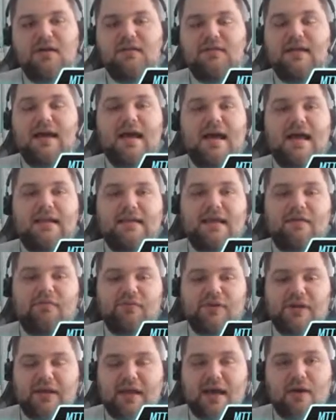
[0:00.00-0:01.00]
that
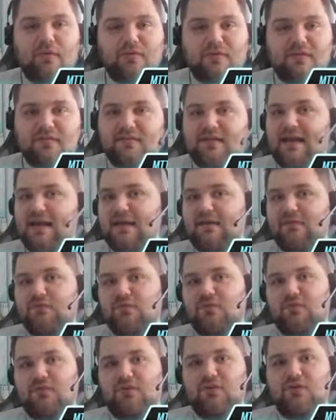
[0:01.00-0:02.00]
every account is safe,
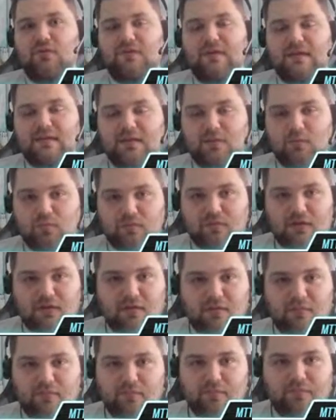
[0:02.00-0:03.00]
to secure that
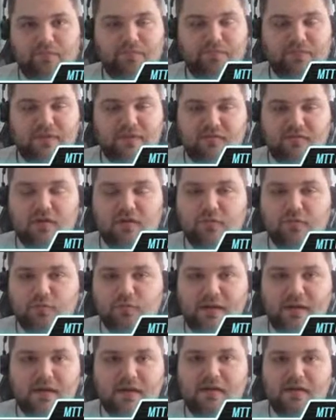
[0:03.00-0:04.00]
the
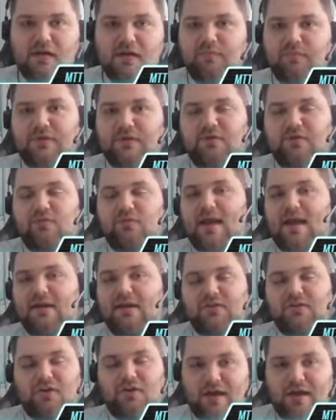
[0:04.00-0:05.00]
software cannot be
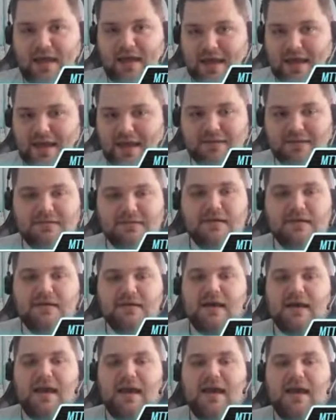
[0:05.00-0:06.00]
cracked or hacked,
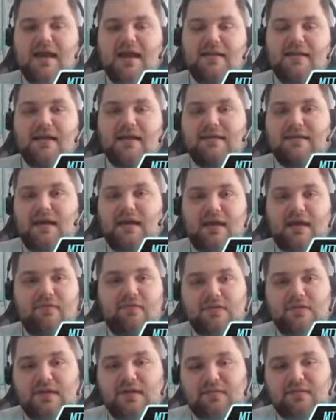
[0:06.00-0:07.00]
and that
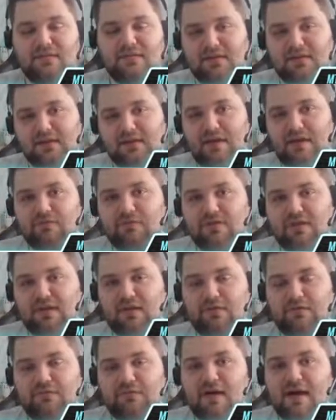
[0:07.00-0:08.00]
everything
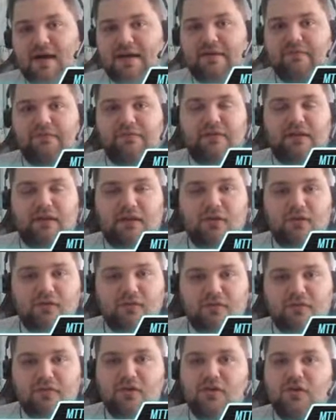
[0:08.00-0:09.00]
is fine, everything
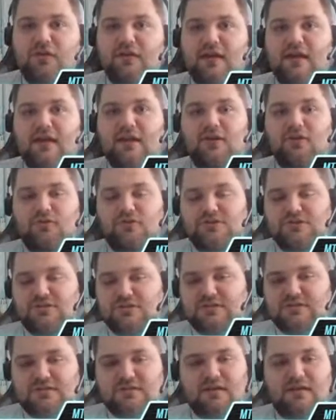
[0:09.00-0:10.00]
looks good, and you
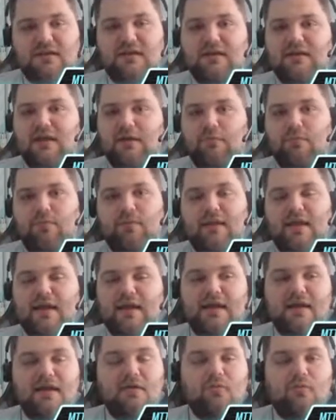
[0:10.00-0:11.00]
just can
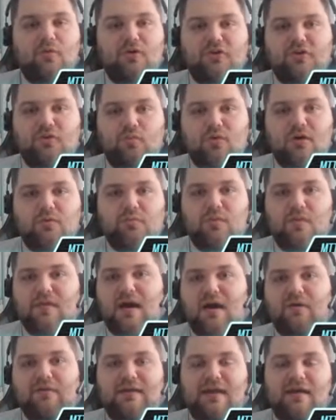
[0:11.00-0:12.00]
play what you want
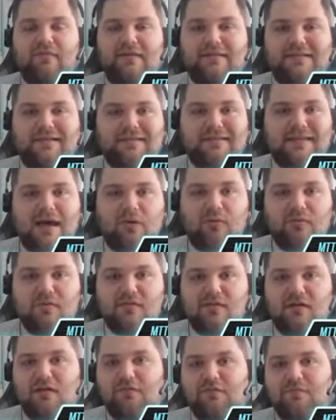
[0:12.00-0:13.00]
without having the
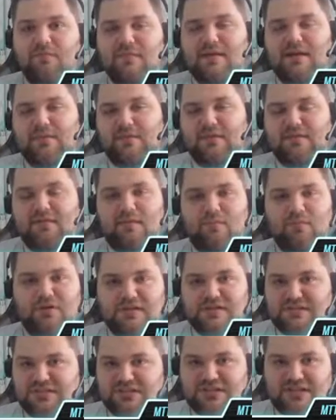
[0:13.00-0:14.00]
doubts of maybe someone
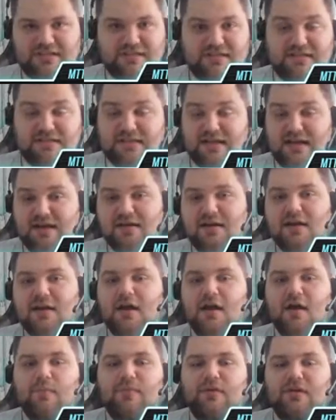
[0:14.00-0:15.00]
is cheating there.
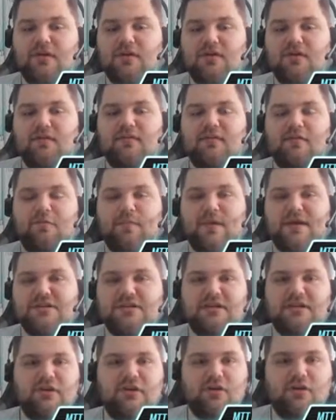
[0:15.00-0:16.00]
Because
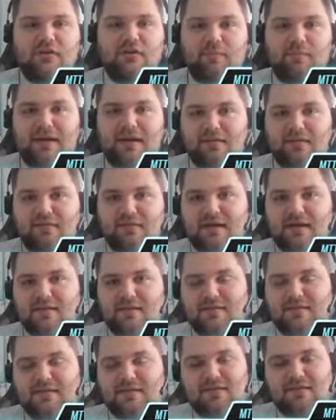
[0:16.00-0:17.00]
especially on the bigger
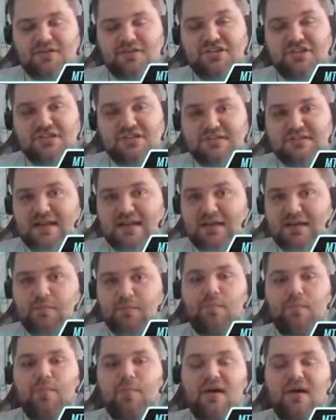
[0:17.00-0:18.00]
sites, this is just not
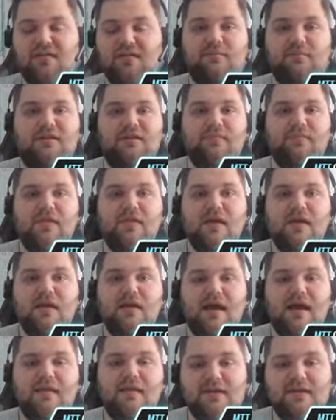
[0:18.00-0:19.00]
possible.
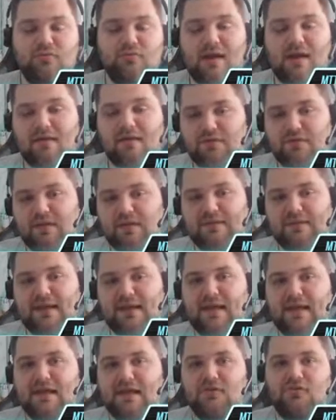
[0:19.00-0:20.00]
And they do everything they
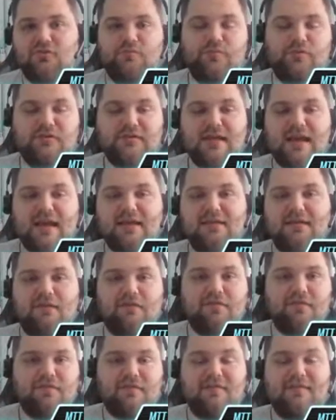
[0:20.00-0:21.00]
can to protect
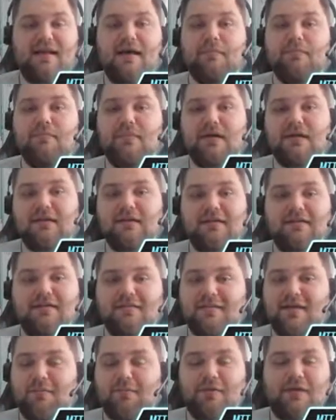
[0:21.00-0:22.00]
if somebody,
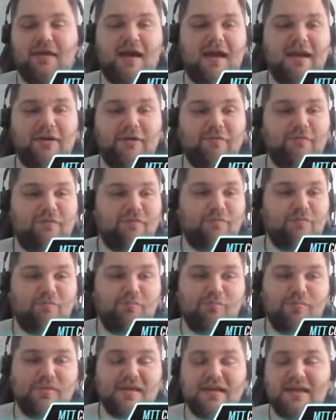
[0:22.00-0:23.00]
some kind of
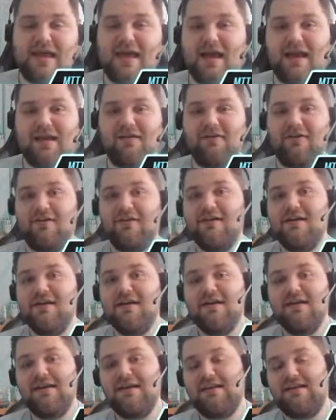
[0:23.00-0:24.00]
big hacker
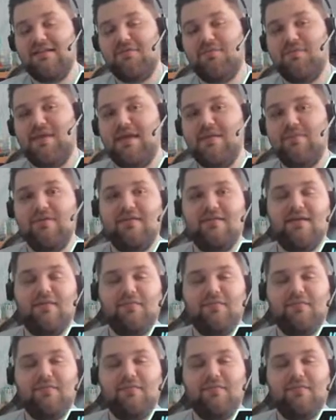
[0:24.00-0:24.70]
is maybe